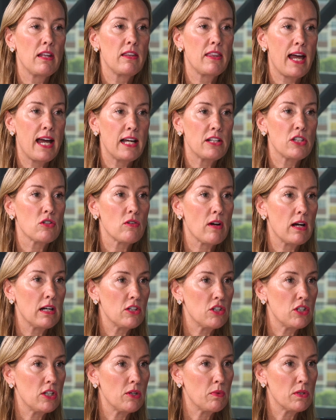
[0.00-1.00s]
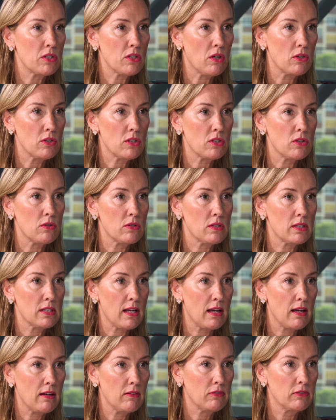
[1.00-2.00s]
that that strategy was also
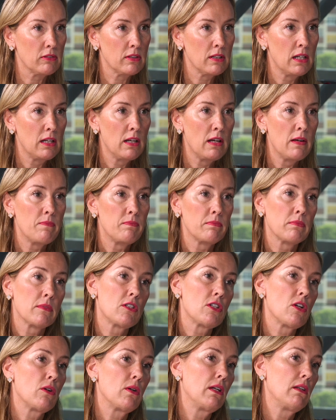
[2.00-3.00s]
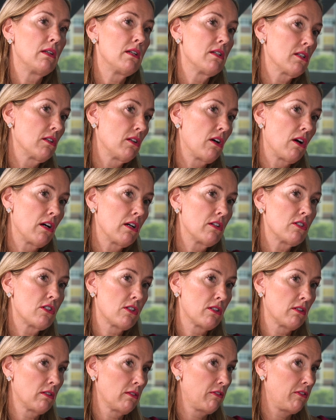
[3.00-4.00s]
safe. So in this
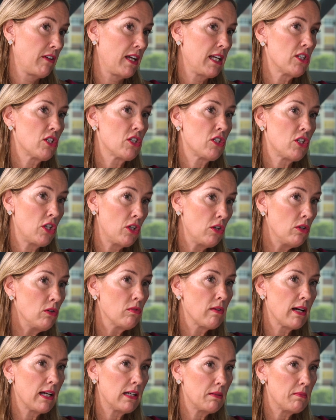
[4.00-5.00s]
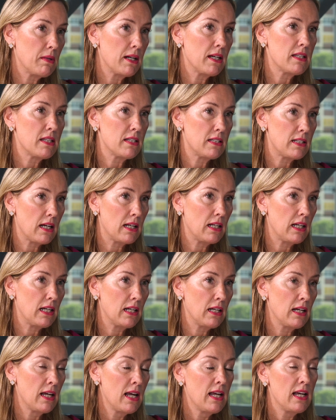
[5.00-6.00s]
large phase two randomized
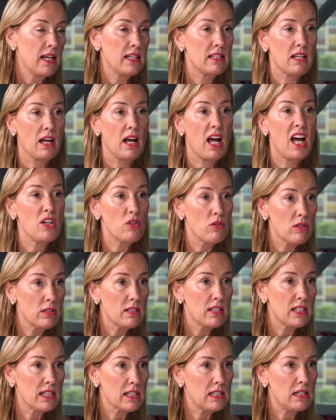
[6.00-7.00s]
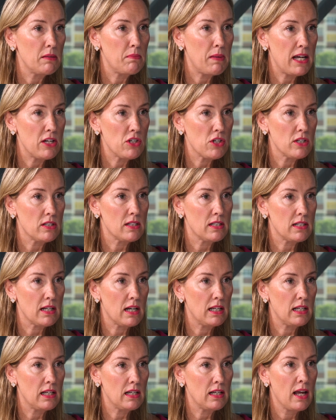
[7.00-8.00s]
study, it's a one hundred sixty patient
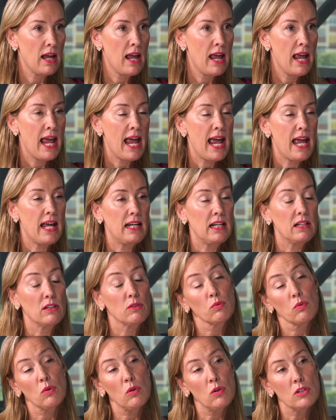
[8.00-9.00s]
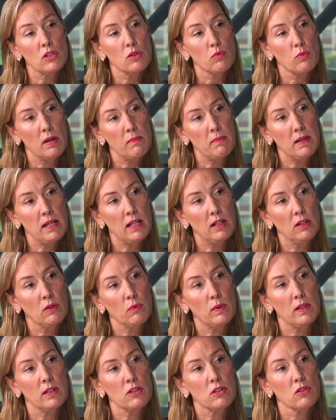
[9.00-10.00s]
study, and it enrolls women
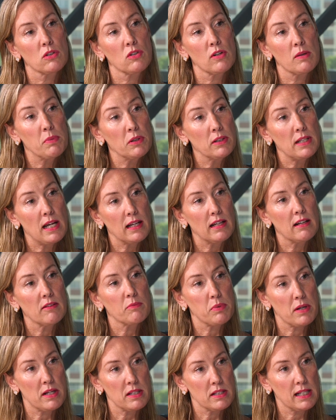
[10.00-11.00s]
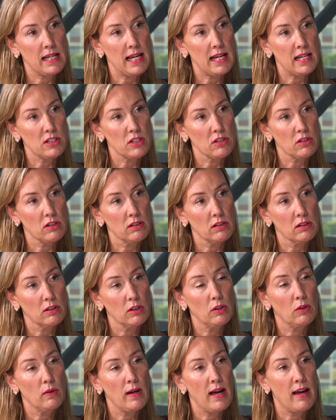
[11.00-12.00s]
with triple-negative breast cancer
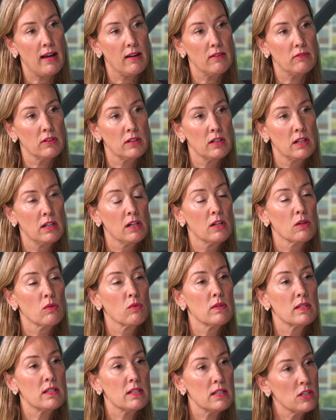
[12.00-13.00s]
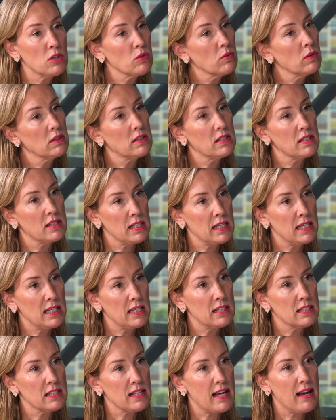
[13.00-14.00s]
who have residual
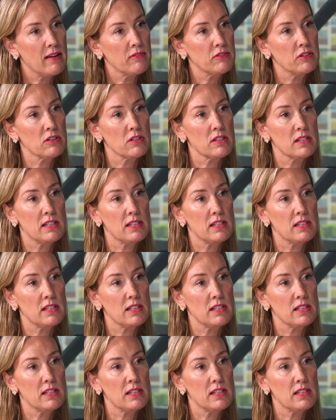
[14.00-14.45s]
disease after